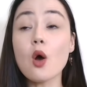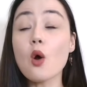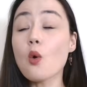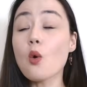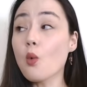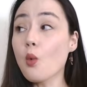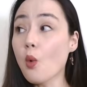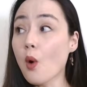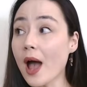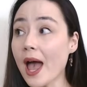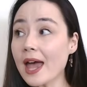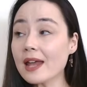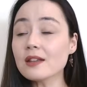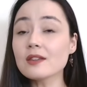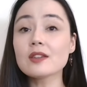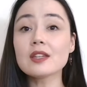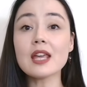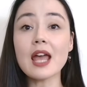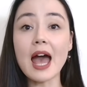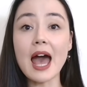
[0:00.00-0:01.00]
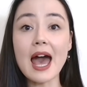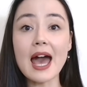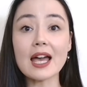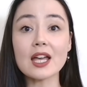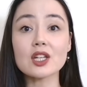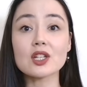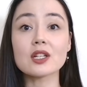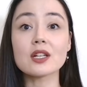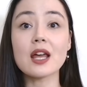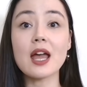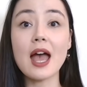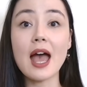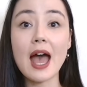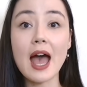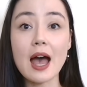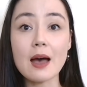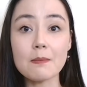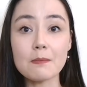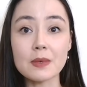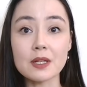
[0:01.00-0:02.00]
when the action
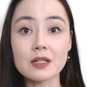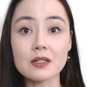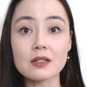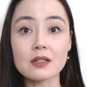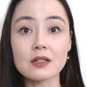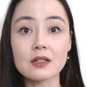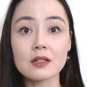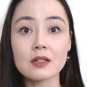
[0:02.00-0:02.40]
happened.